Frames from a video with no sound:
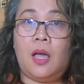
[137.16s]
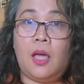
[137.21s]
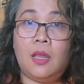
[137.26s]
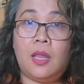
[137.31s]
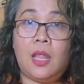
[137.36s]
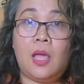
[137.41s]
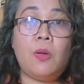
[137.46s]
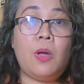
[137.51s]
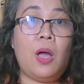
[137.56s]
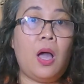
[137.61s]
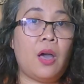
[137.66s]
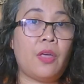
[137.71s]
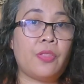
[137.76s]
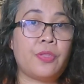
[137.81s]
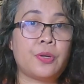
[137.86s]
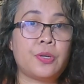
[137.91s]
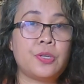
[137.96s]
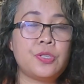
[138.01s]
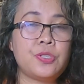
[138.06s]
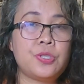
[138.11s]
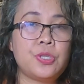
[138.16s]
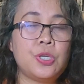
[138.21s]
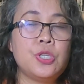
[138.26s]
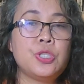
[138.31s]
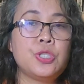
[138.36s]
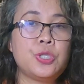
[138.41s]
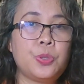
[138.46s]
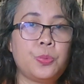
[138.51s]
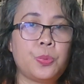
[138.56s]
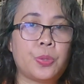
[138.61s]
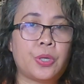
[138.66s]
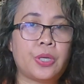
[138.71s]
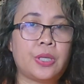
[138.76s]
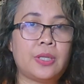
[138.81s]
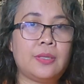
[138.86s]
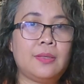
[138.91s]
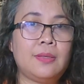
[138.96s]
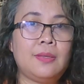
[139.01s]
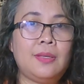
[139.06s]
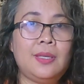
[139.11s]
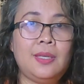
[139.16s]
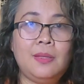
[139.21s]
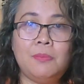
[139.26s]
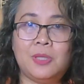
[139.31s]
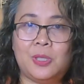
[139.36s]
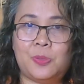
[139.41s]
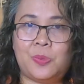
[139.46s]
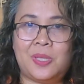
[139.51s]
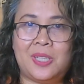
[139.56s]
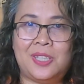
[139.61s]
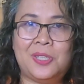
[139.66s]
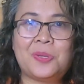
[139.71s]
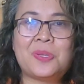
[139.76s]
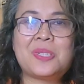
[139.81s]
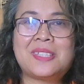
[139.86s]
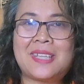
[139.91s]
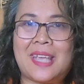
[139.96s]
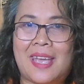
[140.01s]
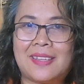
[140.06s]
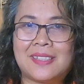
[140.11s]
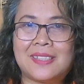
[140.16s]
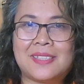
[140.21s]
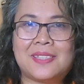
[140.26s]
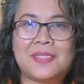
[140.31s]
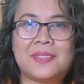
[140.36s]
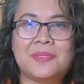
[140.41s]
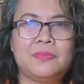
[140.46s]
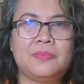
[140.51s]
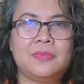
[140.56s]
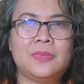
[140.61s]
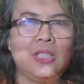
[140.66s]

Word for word: Allow others to work in between your sets.